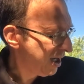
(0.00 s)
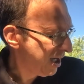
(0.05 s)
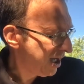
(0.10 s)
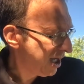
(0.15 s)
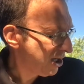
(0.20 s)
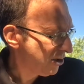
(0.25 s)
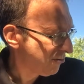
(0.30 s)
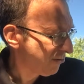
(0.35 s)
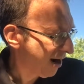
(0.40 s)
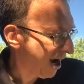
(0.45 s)

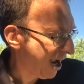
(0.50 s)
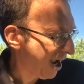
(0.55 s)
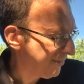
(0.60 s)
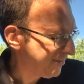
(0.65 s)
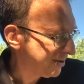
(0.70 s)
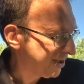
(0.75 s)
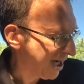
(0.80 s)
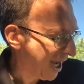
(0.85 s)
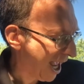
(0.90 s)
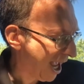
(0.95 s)
He
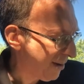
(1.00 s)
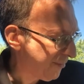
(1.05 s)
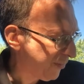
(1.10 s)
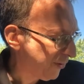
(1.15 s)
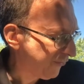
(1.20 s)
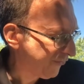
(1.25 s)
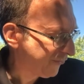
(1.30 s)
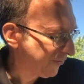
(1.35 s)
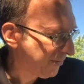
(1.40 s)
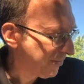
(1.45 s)
grabbed an apple
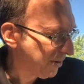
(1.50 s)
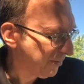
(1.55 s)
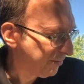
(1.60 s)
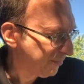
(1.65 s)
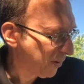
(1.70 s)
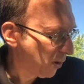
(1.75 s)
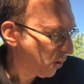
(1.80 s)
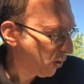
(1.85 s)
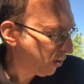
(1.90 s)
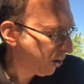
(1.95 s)
from the
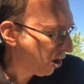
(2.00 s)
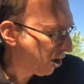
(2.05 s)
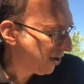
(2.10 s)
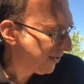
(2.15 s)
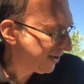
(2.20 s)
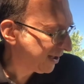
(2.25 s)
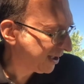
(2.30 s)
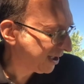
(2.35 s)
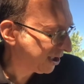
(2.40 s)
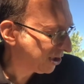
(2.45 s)
bowl
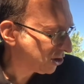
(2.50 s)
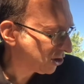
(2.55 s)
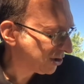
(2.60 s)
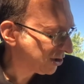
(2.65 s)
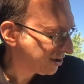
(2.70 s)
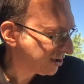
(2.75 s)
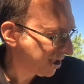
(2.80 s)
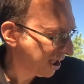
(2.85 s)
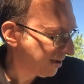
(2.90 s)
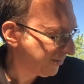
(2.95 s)
on the
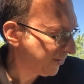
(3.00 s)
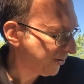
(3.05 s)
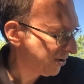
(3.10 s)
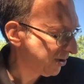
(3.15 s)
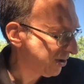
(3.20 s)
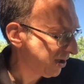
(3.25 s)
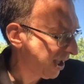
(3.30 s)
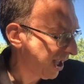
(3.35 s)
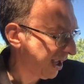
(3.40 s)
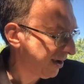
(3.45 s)
kitchen
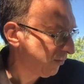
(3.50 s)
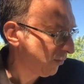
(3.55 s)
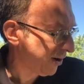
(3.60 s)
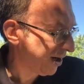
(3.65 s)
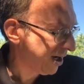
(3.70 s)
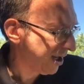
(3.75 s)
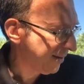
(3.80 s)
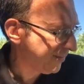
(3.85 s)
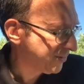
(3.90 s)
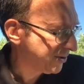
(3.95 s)
table and
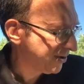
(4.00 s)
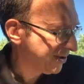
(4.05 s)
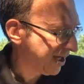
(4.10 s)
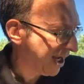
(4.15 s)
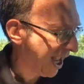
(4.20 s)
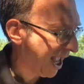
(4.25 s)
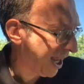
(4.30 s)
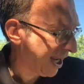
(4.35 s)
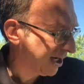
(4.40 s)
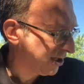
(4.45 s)
went up to
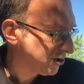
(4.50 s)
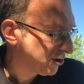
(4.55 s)
the attic,